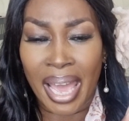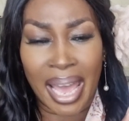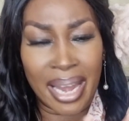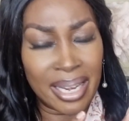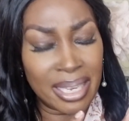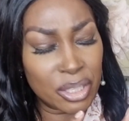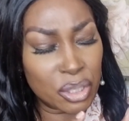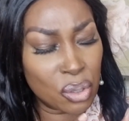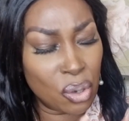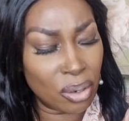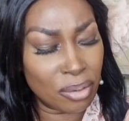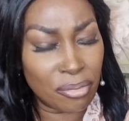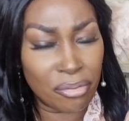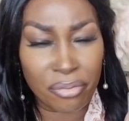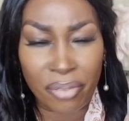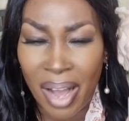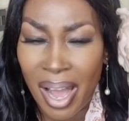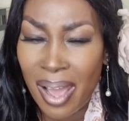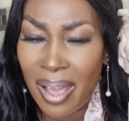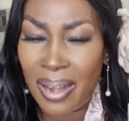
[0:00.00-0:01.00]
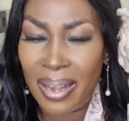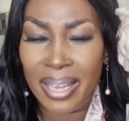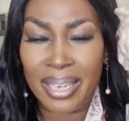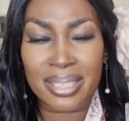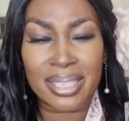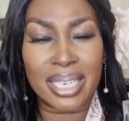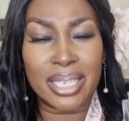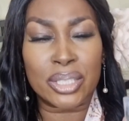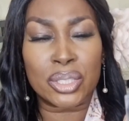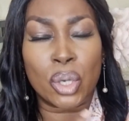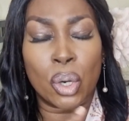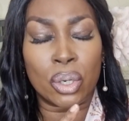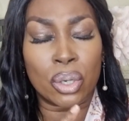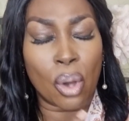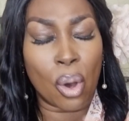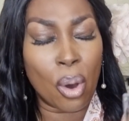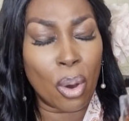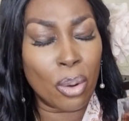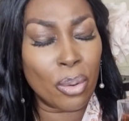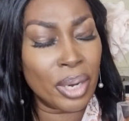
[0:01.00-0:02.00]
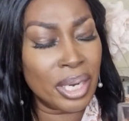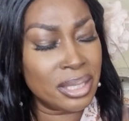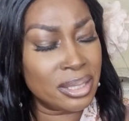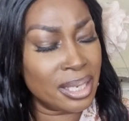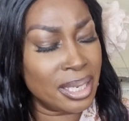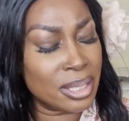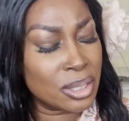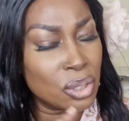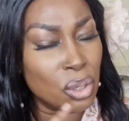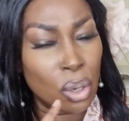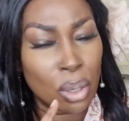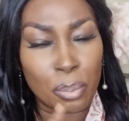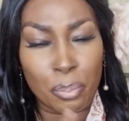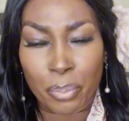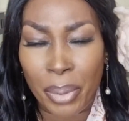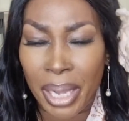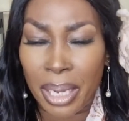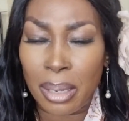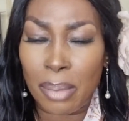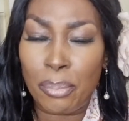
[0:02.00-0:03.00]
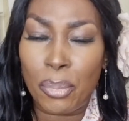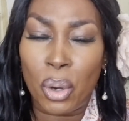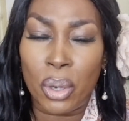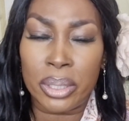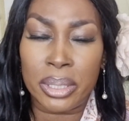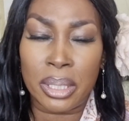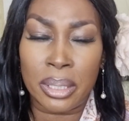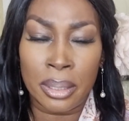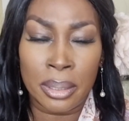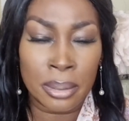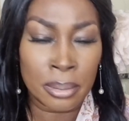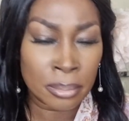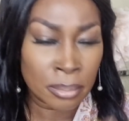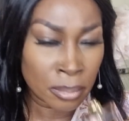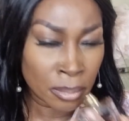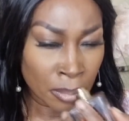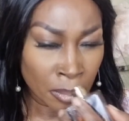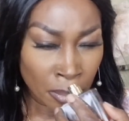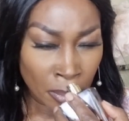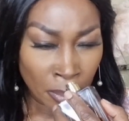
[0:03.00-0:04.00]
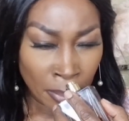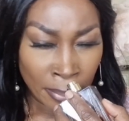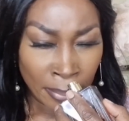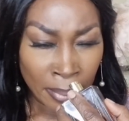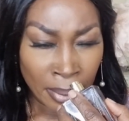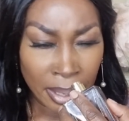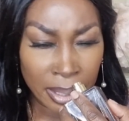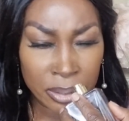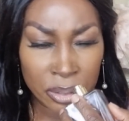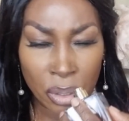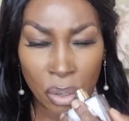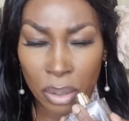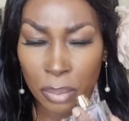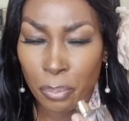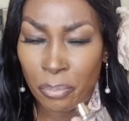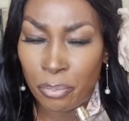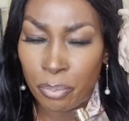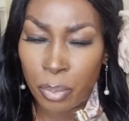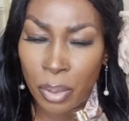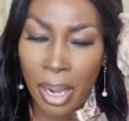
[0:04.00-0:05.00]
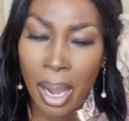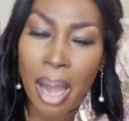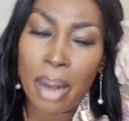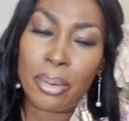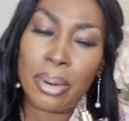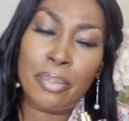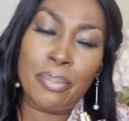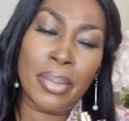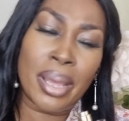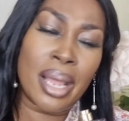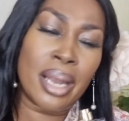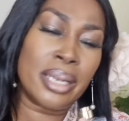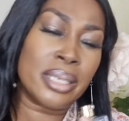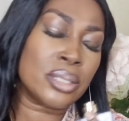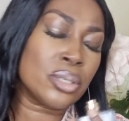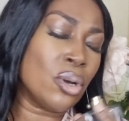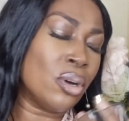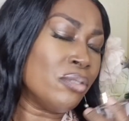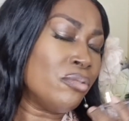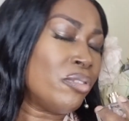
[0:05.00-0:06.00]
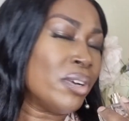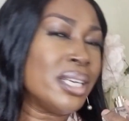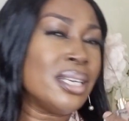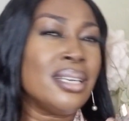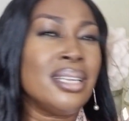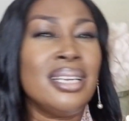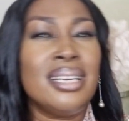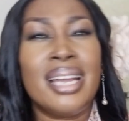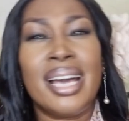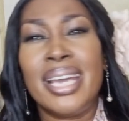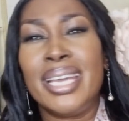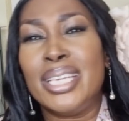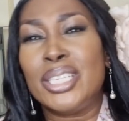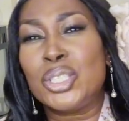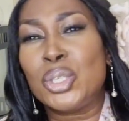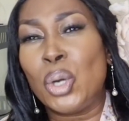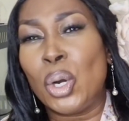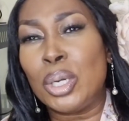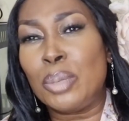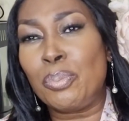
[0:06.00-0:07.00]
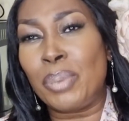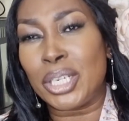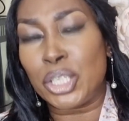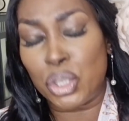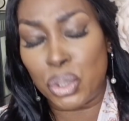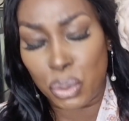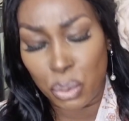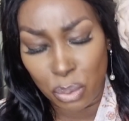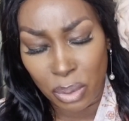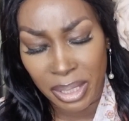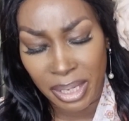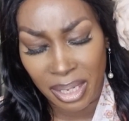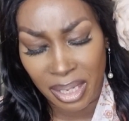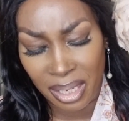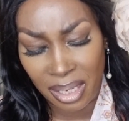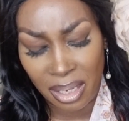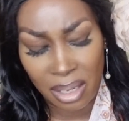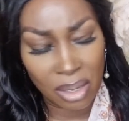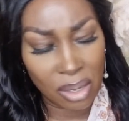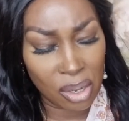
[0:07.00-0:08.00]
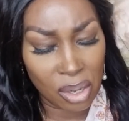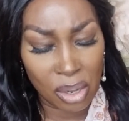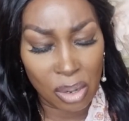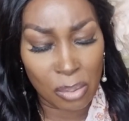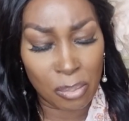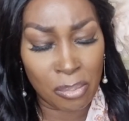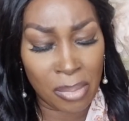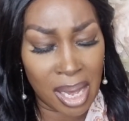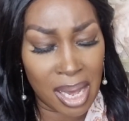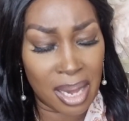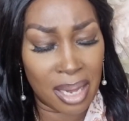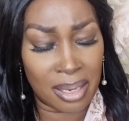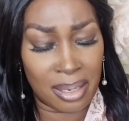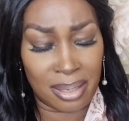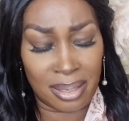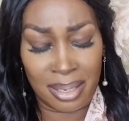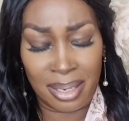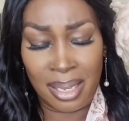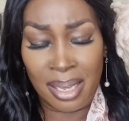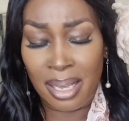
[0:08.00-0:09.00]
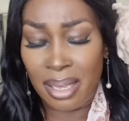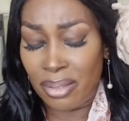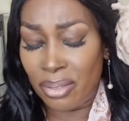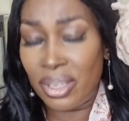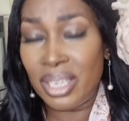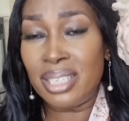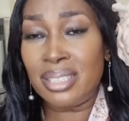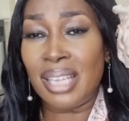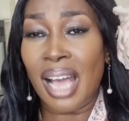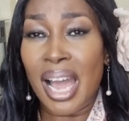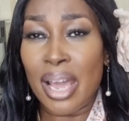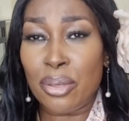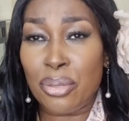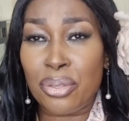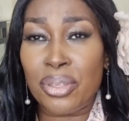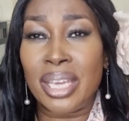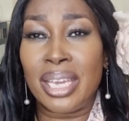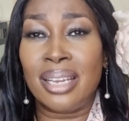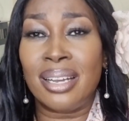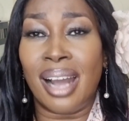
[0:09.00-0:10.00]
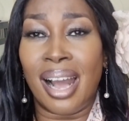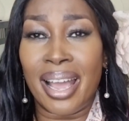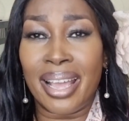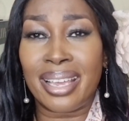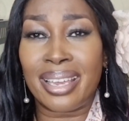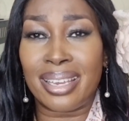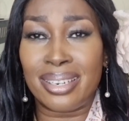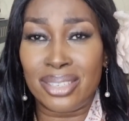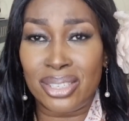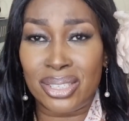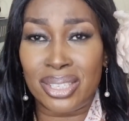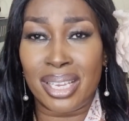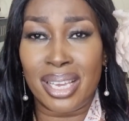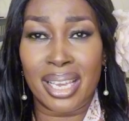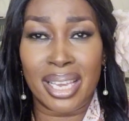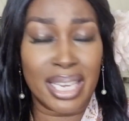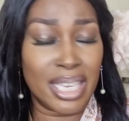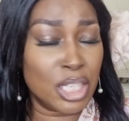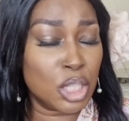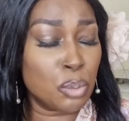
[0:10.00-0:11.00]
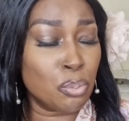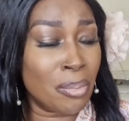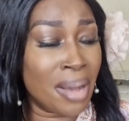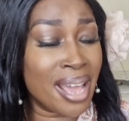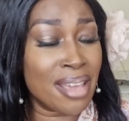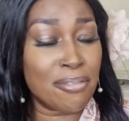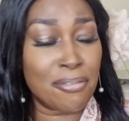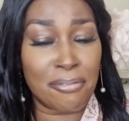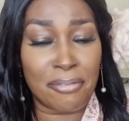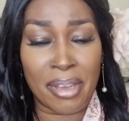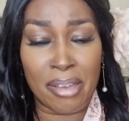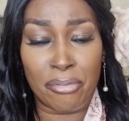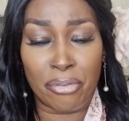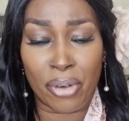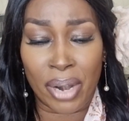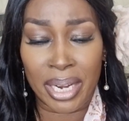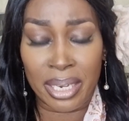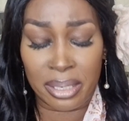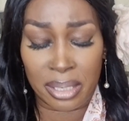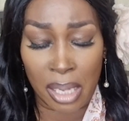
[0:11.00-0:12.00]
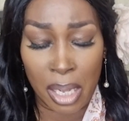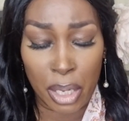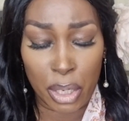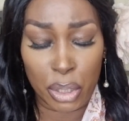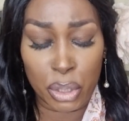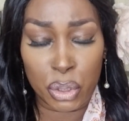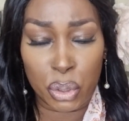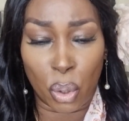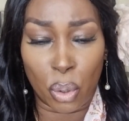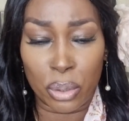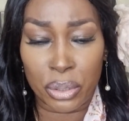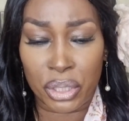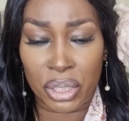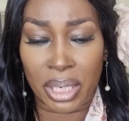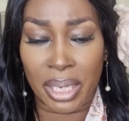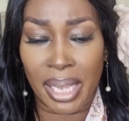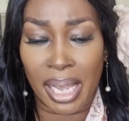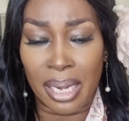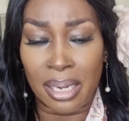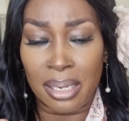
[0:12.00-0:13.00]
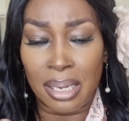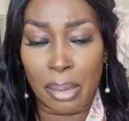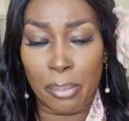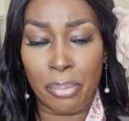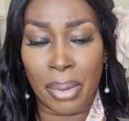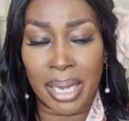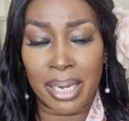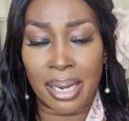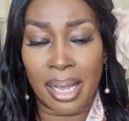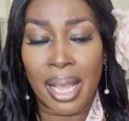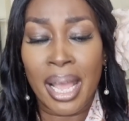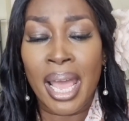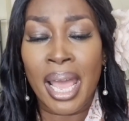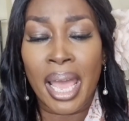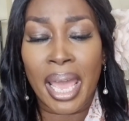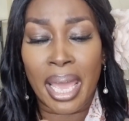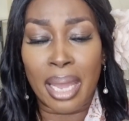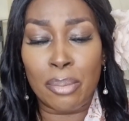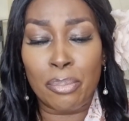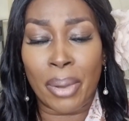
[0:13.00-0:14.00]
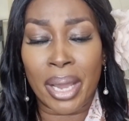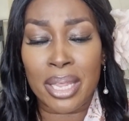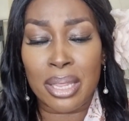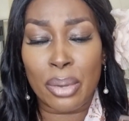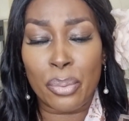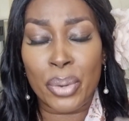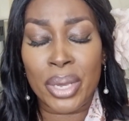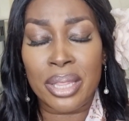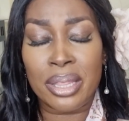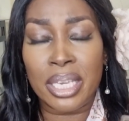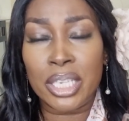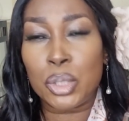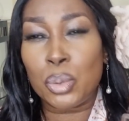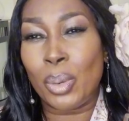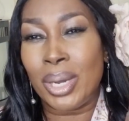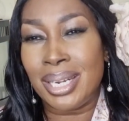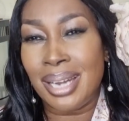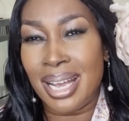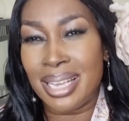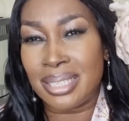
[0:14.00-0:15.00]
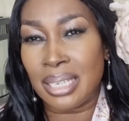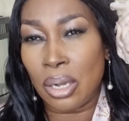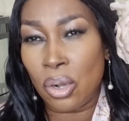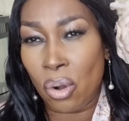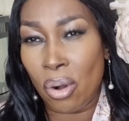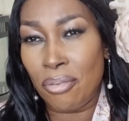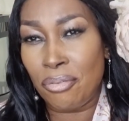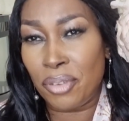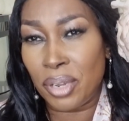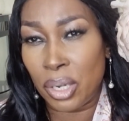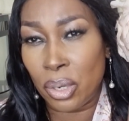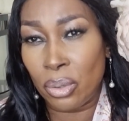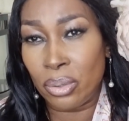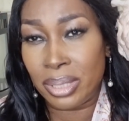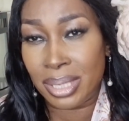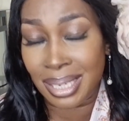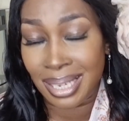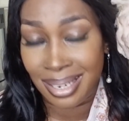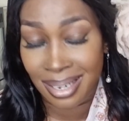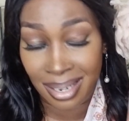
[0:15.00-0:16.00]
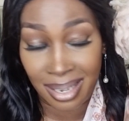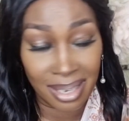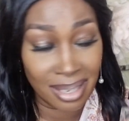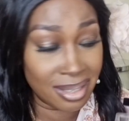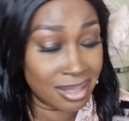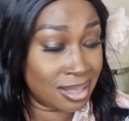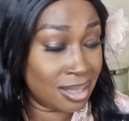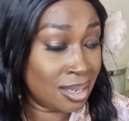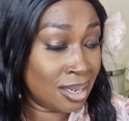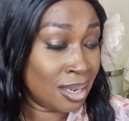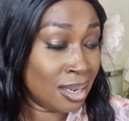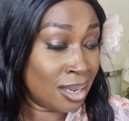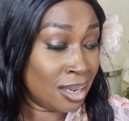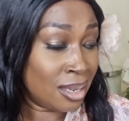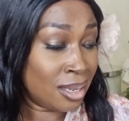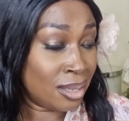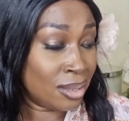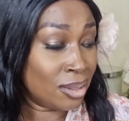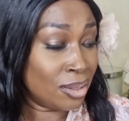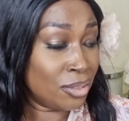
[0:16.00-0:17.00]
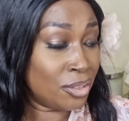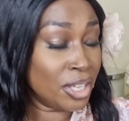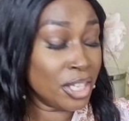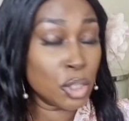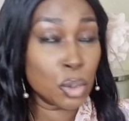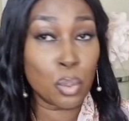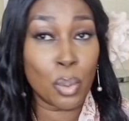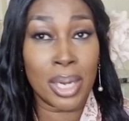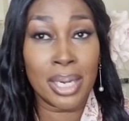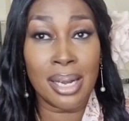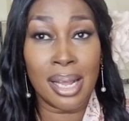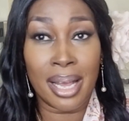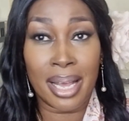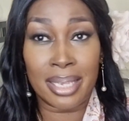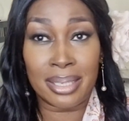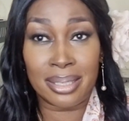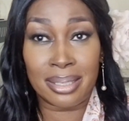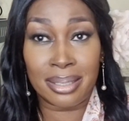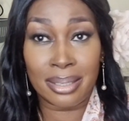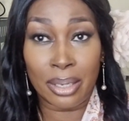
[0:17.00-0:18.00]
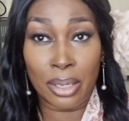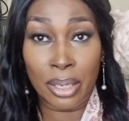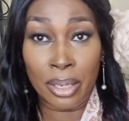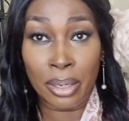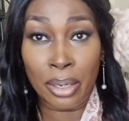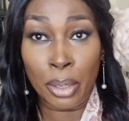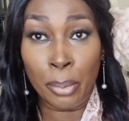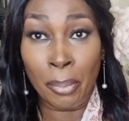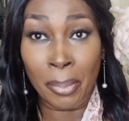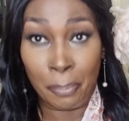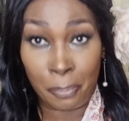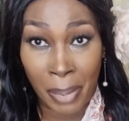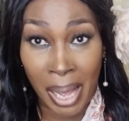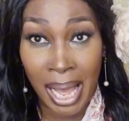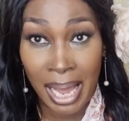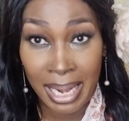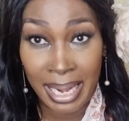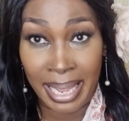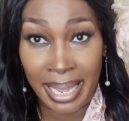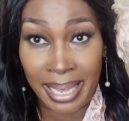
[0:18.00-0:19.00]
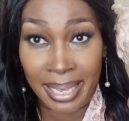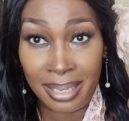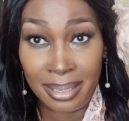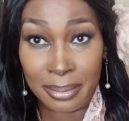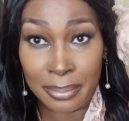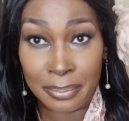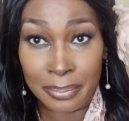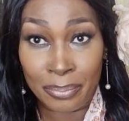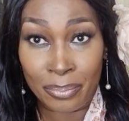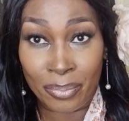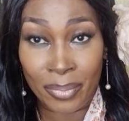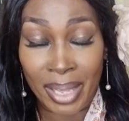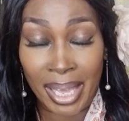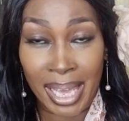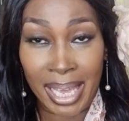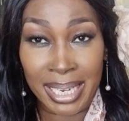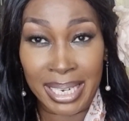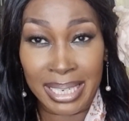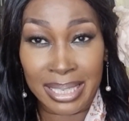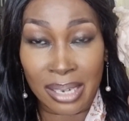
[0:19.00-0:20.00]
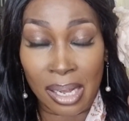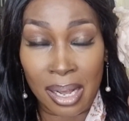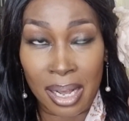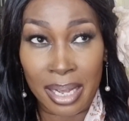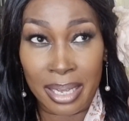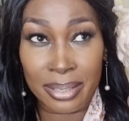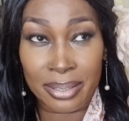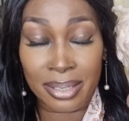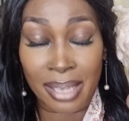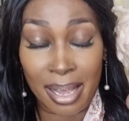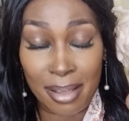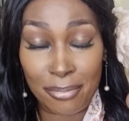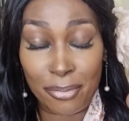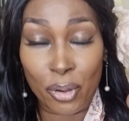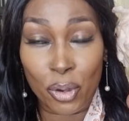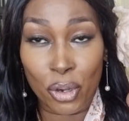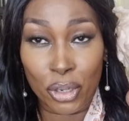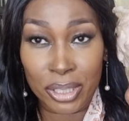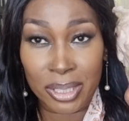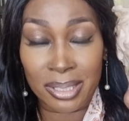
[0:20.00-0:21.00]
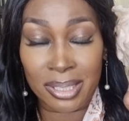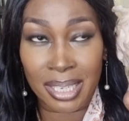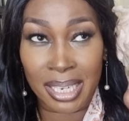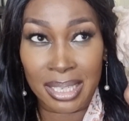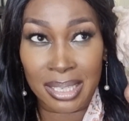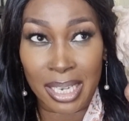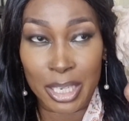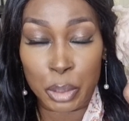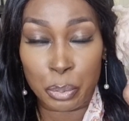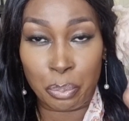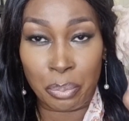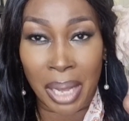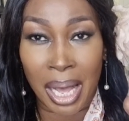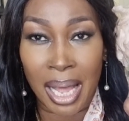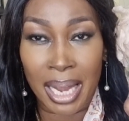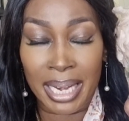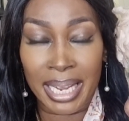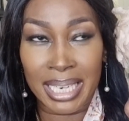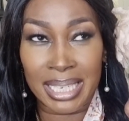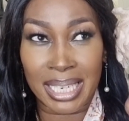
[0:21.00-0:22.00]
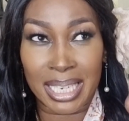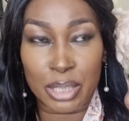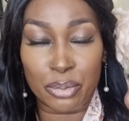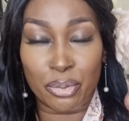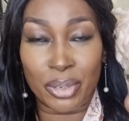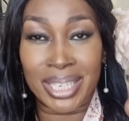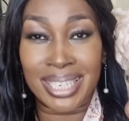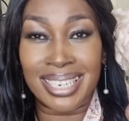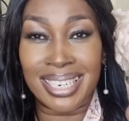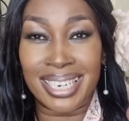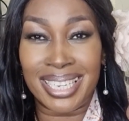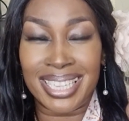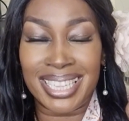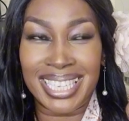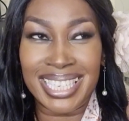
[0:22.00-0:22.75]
And it's got violet, it's got orange, it's got bergamot, it's got caramel, it's got vanilla, it's got patchouli. Oh man, this I think I can say is my favorite Dolce and Gabbana. And by the way, this one has a coffee note in it. This one has barley, and it has, I forgot to say, it has barley, it has vanilla.